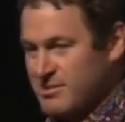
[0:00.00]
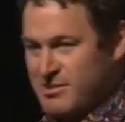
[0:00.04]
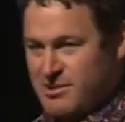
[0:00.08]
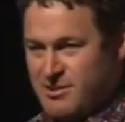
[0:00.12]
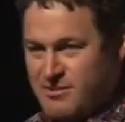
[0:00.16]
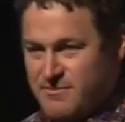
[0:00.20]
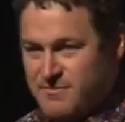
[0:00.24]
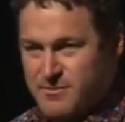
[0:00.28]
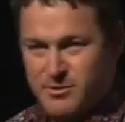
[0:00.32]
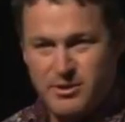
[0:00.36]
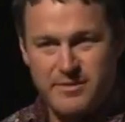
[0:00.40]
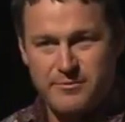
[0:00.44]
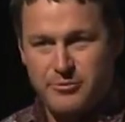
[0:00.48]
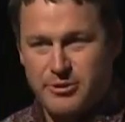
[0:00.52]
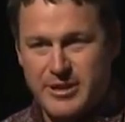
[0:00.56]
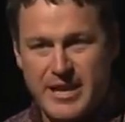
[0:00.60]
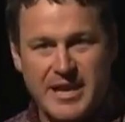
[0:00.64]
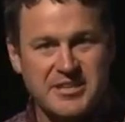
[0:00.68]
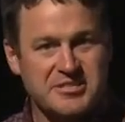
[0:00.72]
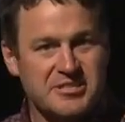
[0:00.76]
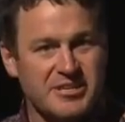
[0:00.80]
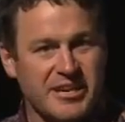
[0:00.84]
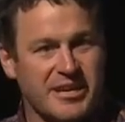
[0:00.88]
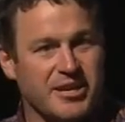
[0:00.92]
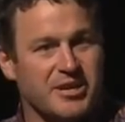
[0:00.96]
very, very
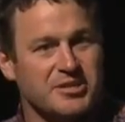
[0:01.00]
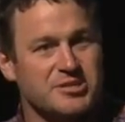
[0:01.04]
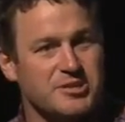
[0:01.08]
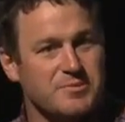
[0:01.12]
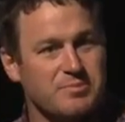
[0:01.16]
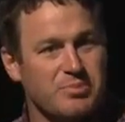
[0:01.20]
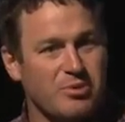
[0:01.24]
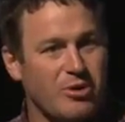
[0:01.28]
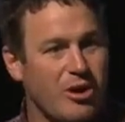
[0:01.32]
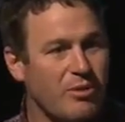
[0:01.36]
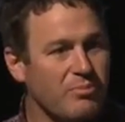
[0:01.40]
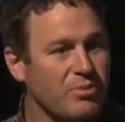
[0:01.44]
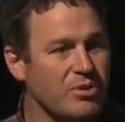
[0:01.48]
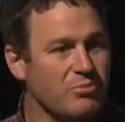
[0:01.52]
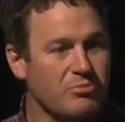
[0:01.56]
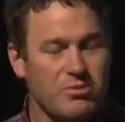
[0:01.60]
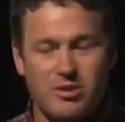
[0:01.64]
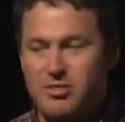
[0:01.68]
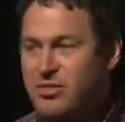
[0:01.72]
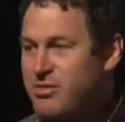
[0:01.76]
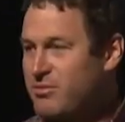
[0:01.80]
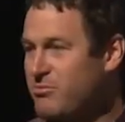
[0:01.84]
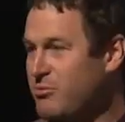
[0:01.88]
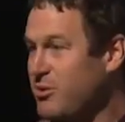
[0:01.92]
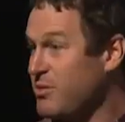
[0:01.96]
easily. Because the problem
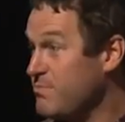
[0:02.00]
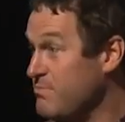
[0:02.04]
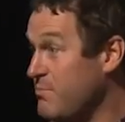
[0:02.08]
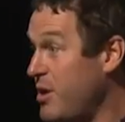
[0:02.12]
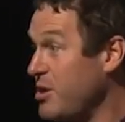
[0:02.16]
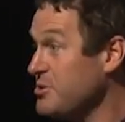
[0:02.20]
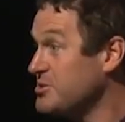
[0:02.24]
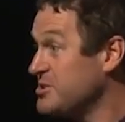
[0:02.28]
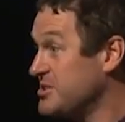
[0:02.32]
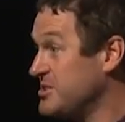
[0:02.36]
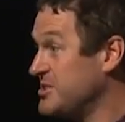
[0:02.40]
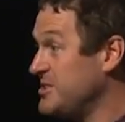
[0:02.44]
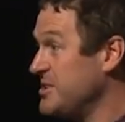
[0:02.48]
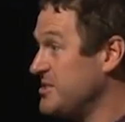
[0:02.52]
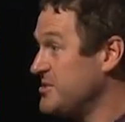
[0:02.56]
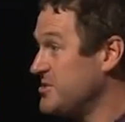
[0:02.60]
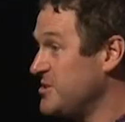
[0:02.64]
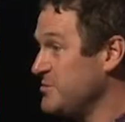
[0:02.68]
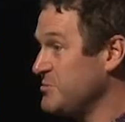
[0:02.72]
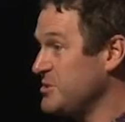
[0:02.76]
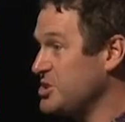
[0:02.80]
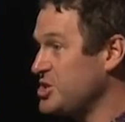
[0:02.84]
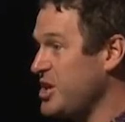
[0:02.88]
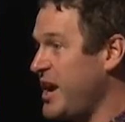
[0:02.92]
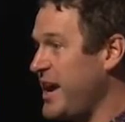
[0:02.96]
with most
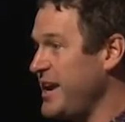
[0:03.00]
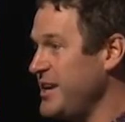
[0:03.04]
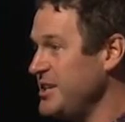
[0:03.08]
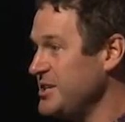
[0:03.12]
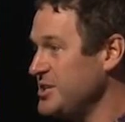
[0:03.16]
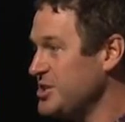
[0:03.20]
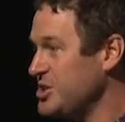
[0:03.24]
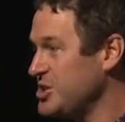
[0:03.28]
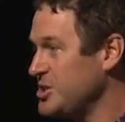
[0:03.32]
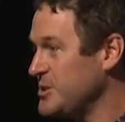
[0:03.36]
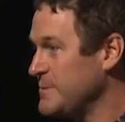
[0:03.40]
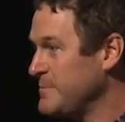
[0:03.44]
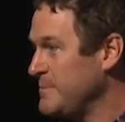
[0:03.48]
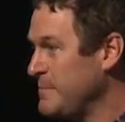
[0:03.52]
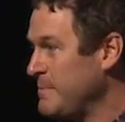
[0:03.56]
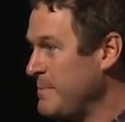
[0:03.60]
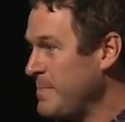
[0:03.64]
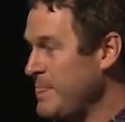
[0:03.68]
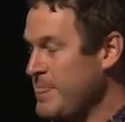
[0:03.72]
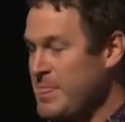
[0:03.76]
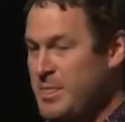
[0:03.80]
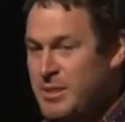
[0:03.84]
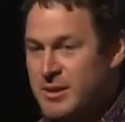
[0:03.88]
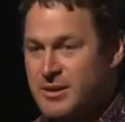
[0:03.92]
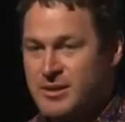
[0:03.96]
system change
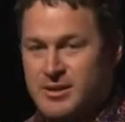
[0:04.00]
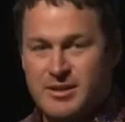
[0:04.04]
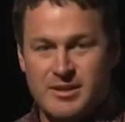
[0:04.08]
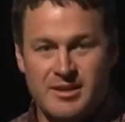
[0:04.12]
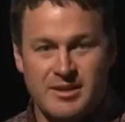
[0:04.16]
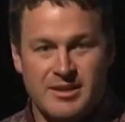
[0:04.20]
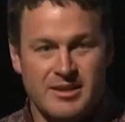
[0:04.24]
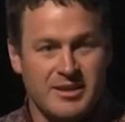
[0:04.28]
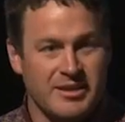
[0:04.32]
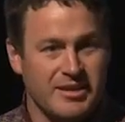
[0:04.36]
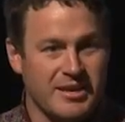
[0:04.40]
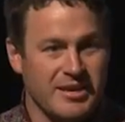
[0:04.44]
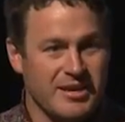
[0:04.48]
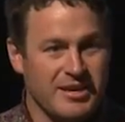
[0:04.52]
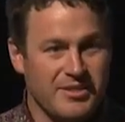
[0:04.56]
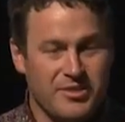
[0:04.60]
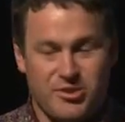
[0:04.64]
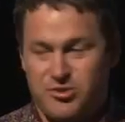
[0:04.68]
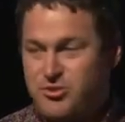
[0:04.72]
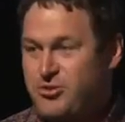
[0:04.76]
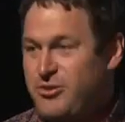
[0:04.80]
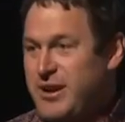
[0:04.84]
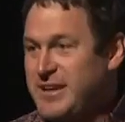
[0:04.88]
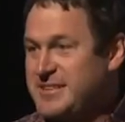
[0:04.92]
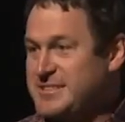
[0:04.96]
are the
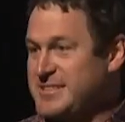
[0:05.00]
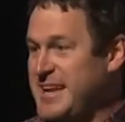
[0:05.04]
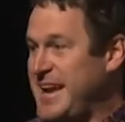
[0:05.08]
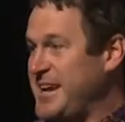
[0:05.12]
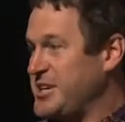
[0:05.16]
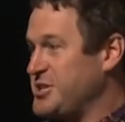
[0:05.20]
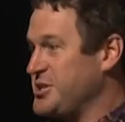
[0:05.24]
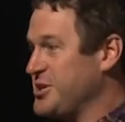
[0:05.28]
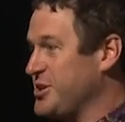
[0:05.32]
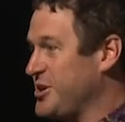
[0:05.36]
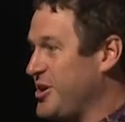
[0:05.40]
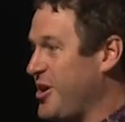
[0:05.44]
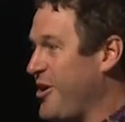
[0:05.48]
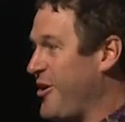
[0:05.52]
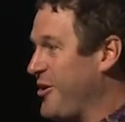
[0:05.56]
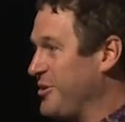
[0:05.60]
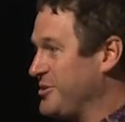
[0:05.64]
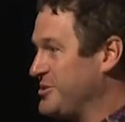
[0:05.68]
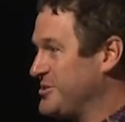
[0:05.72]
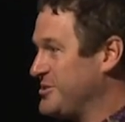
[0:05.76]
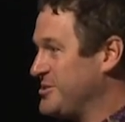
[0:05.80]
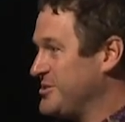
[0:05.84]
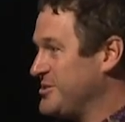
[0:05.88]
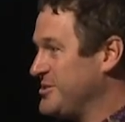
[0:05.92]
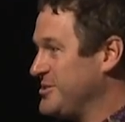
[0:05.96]
transaction
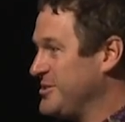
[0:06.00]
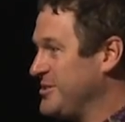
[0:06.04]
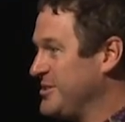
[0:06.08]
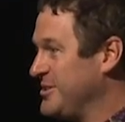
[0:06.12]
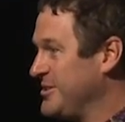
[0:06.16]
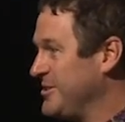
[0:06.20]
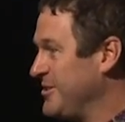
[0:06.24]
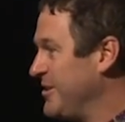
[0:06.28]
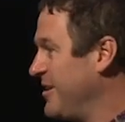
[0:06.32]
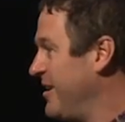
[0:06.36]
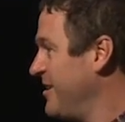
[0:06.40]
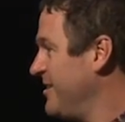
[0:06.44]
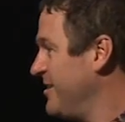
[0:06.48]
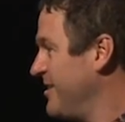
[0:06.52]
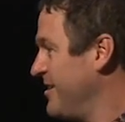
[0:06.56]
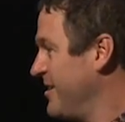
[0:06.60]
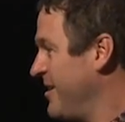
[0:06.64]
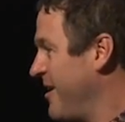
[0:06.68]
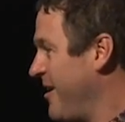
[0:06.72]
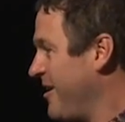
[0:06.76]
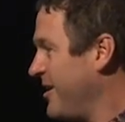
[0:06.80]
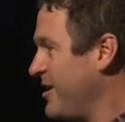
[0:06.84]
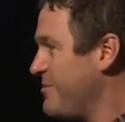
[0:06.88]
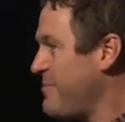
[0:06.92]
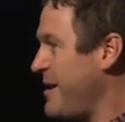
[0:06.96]
costs. Right?
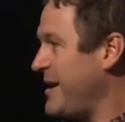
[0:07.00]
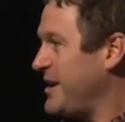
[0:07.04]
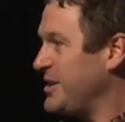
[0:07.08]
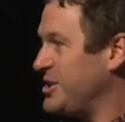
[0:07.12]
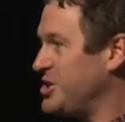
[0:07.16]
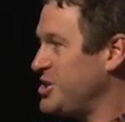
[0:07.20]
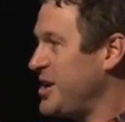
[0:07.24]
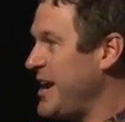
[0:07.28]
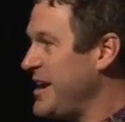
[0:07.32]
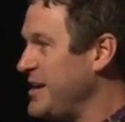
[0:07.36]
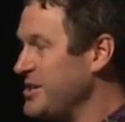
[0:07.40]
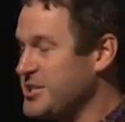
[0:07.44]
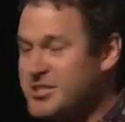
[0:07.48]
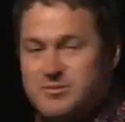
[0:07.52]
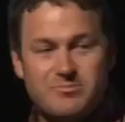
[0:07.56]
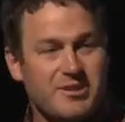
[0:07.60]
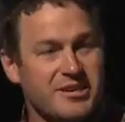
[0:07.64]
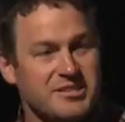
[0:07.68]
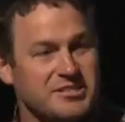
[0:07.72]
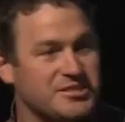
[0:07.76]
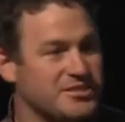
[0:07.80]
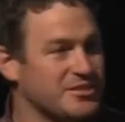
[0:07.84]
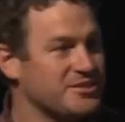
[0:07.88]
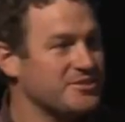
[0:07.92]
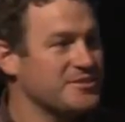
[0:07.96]
I'm going to make a change to my
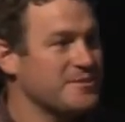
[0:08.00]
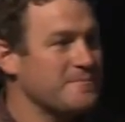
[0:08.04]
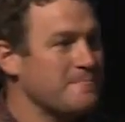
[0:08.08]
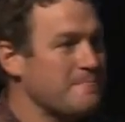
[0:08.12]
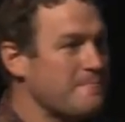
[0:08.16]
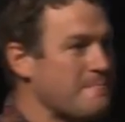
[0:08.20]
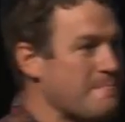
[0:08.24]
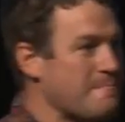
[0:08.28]
system,